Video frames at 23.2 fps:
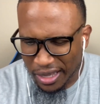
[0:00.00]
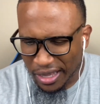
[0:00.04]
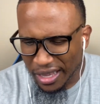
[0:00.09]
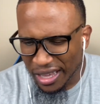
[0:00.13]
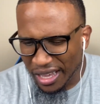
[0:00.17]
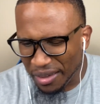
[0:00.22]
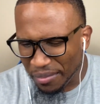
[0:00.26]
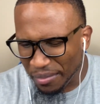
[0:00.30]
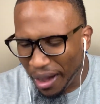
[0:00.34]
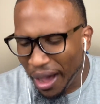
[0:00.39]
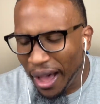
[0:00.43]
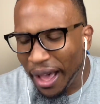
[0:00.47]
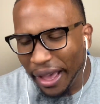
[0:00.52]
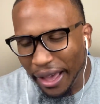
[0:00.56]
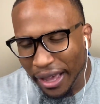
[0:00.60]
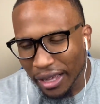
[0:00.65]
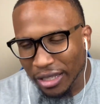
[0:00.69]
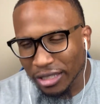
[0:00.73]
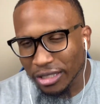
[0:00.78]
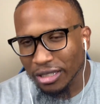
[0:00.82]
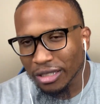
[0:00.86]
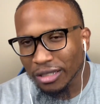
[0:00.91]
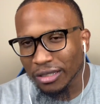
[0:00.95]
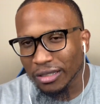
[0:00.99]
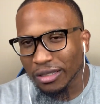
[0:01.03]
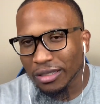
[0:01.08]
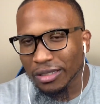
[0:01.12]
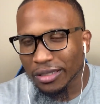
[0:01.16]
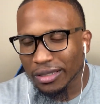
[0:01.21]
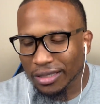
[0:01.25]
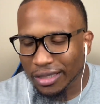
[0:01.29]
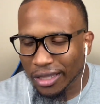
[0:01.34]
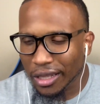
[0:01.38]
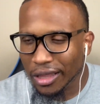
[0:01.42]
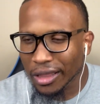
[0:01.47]
And my answer
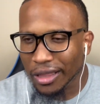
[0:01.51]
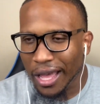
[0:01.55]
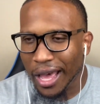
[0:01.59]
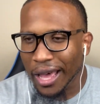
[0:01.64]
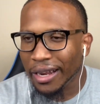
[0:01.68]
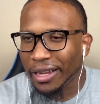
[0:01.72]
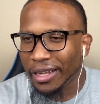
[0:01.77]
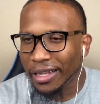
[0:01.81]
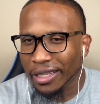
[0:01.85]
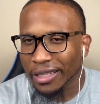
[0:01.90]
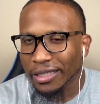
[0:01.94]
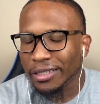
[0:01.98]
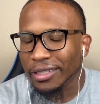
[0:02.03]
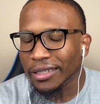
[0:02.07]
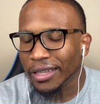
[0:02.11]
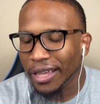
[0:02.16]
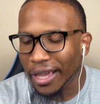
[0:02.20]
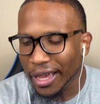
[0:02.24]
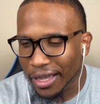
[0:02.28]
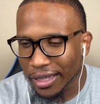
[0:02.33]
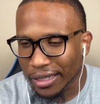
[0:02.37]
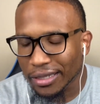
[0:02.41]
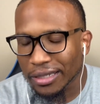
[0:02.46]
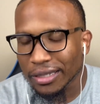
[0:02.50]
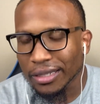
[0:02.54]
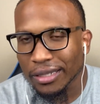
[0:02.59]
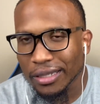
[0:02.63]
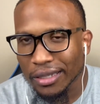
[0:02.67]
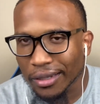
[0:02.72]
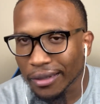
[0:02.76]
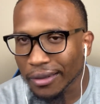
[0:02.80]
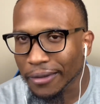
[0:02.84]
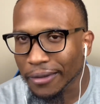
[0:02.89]
to that is yes.